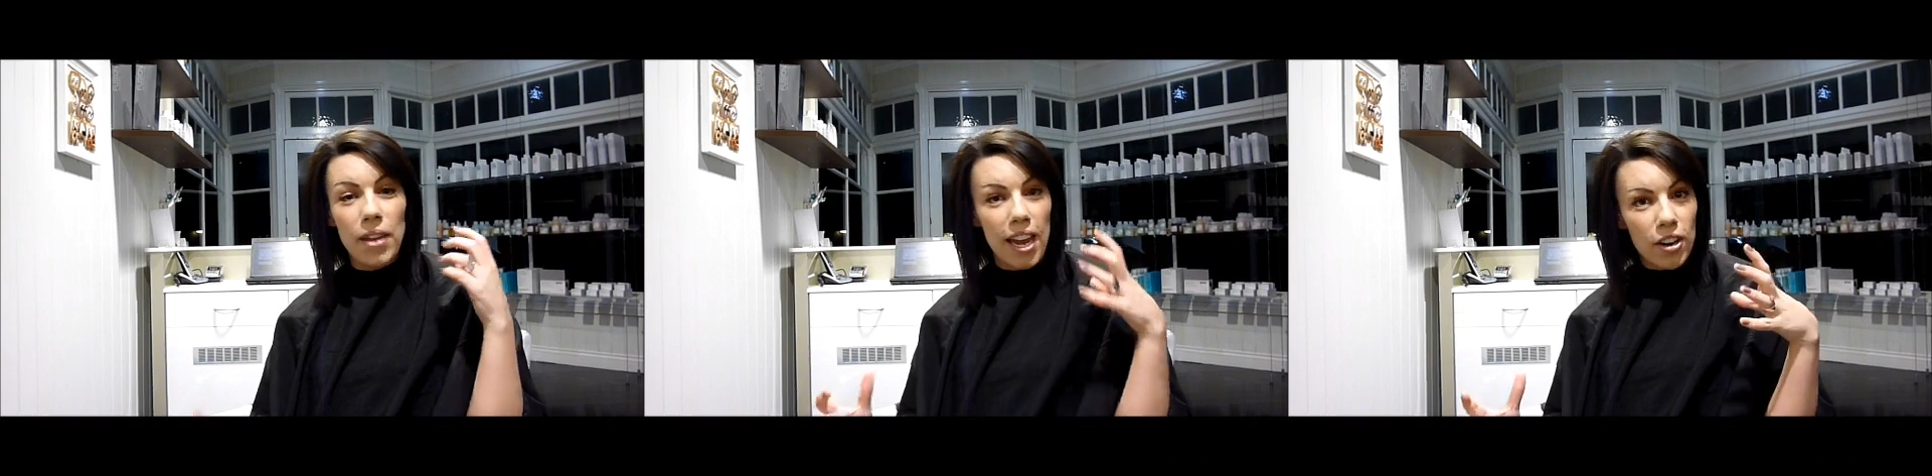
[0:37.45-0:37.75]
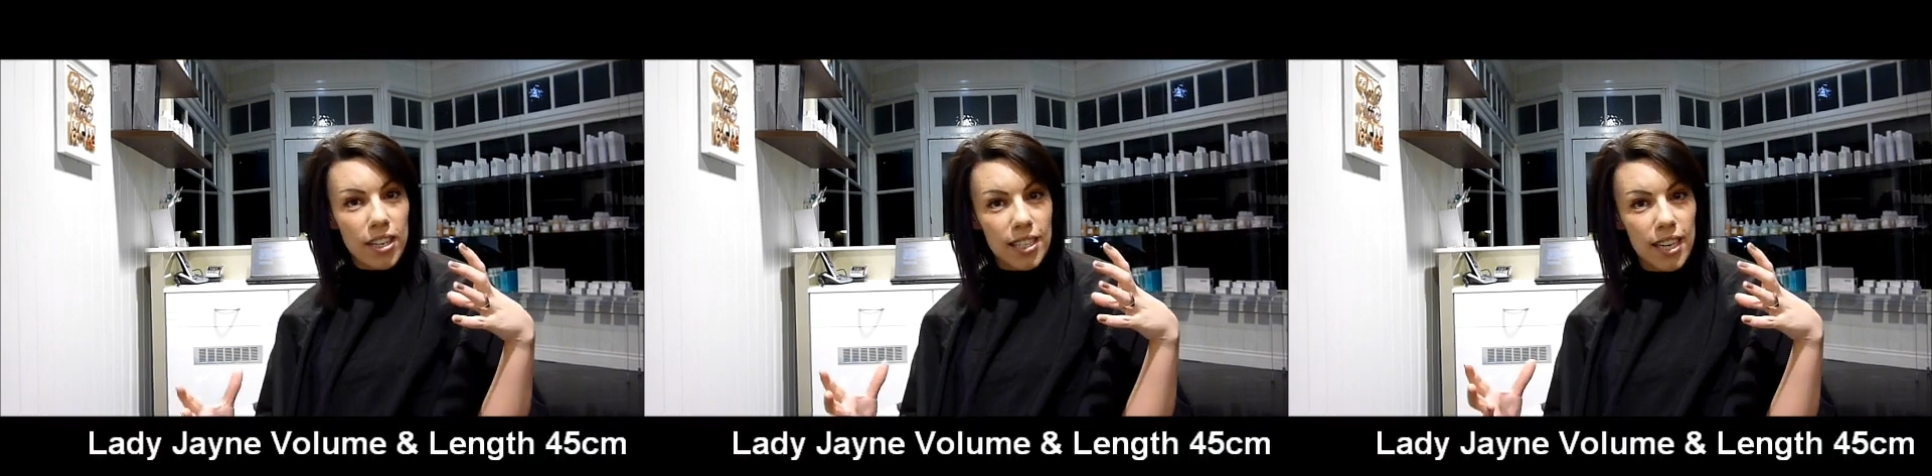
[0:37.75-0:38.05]

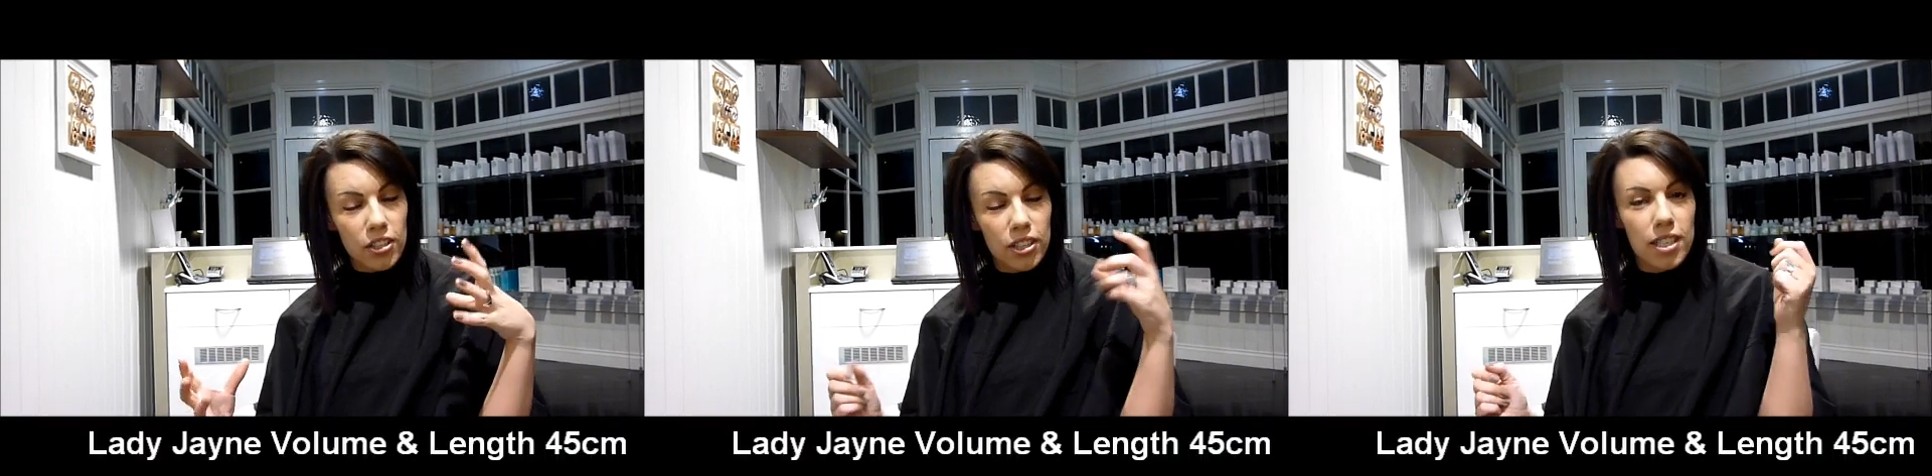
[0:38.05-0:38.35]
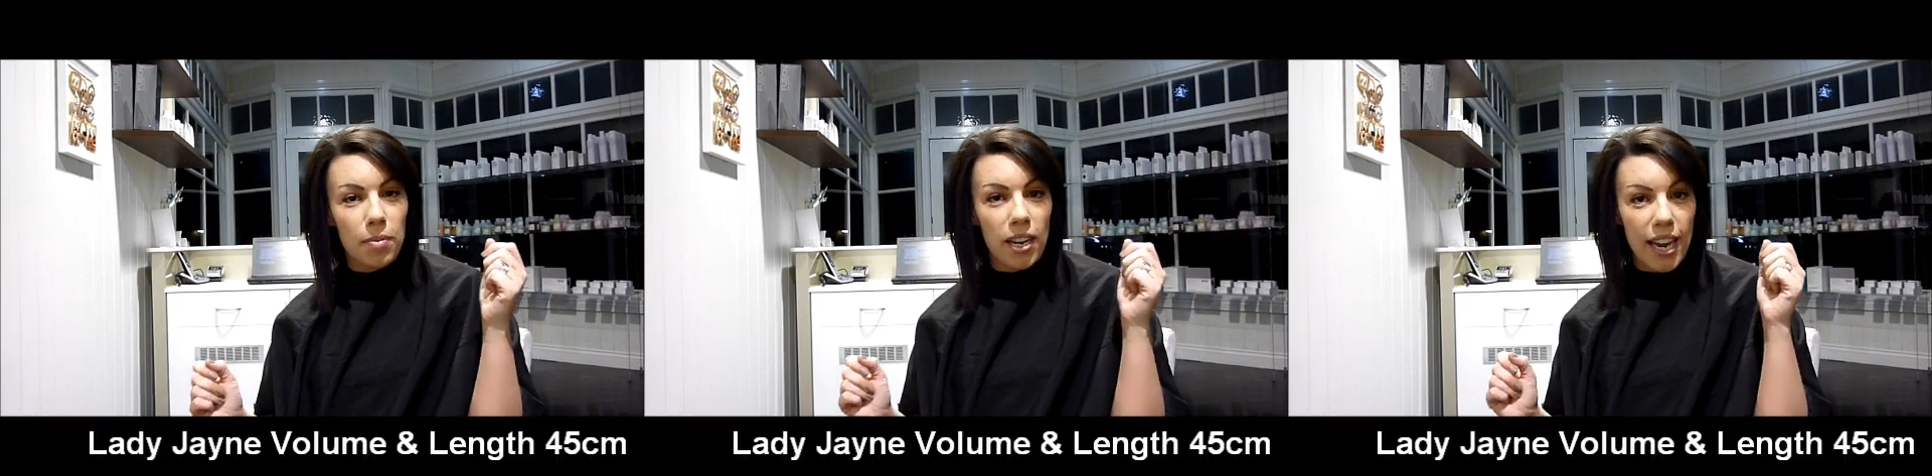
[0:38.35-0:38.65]
hair
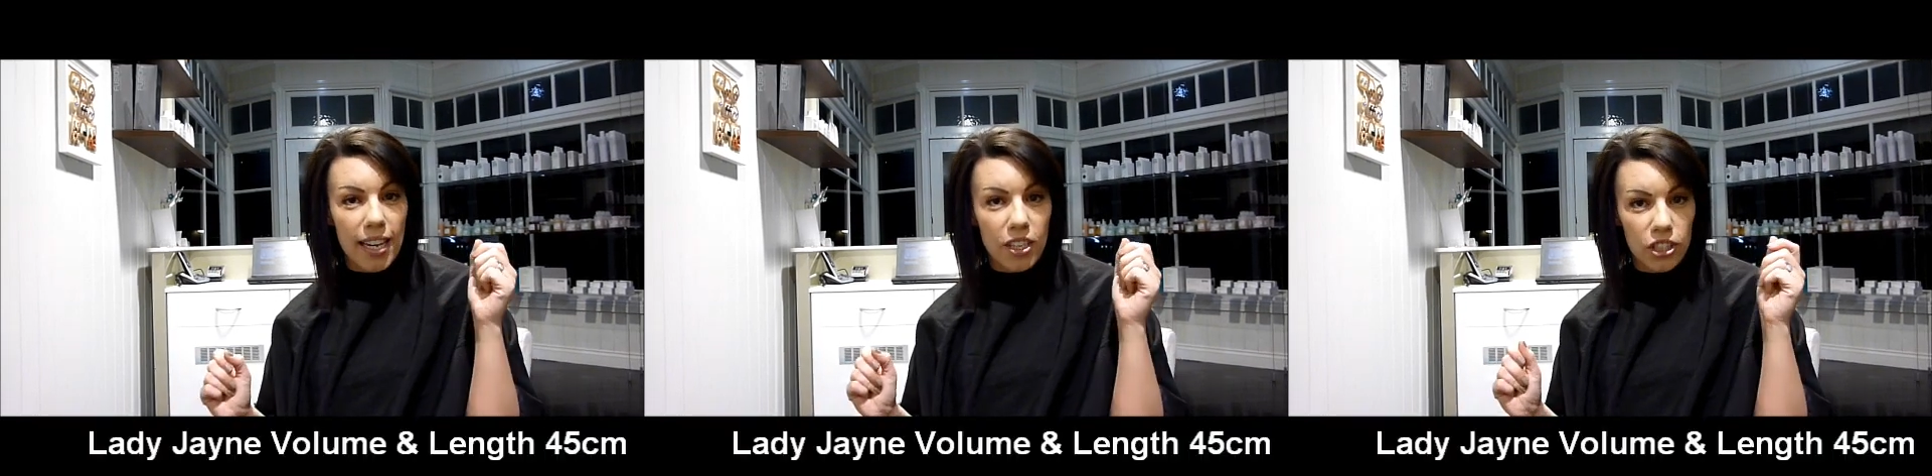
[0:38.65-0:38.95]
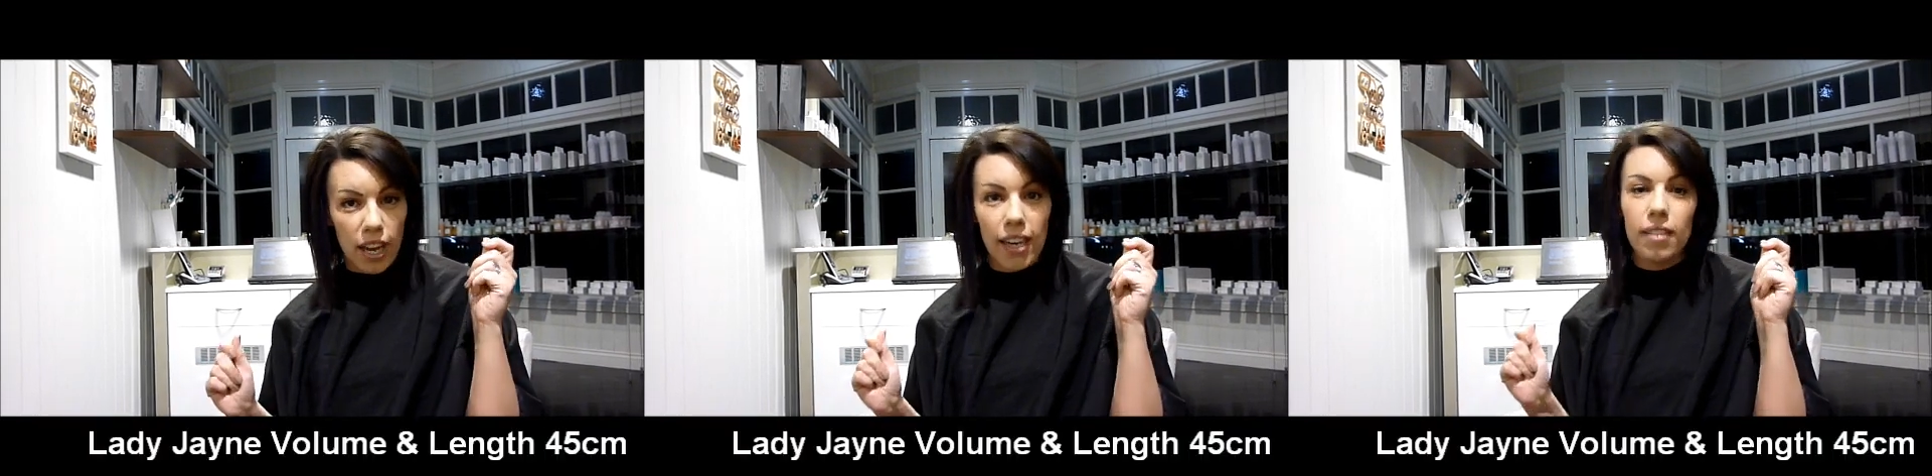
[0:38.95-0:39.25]
extensions by Lady
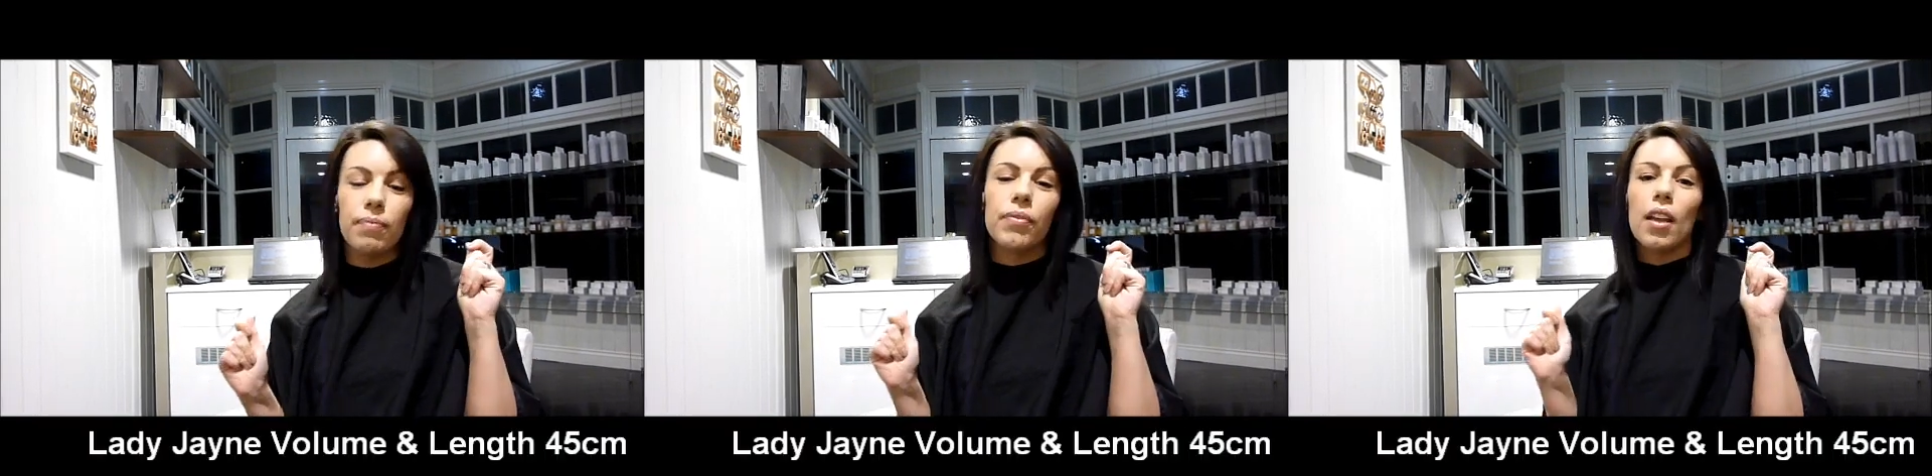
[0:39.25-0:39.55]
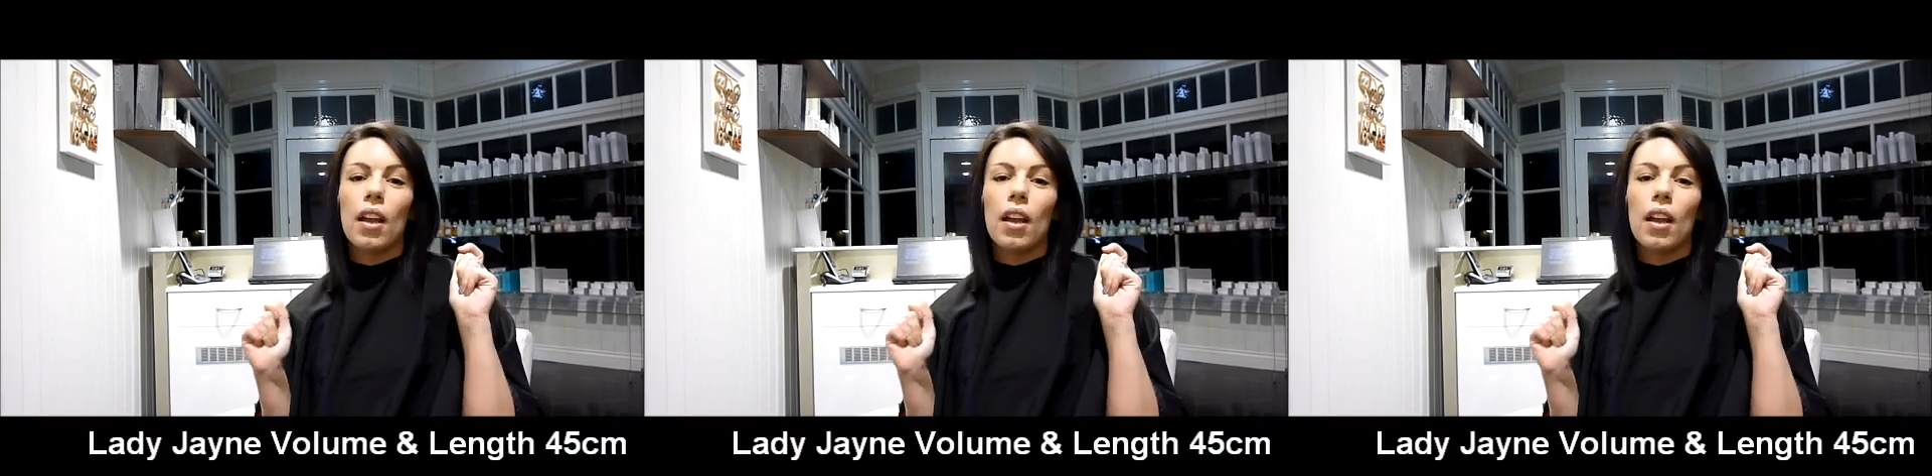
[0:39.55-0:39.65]
Jayne.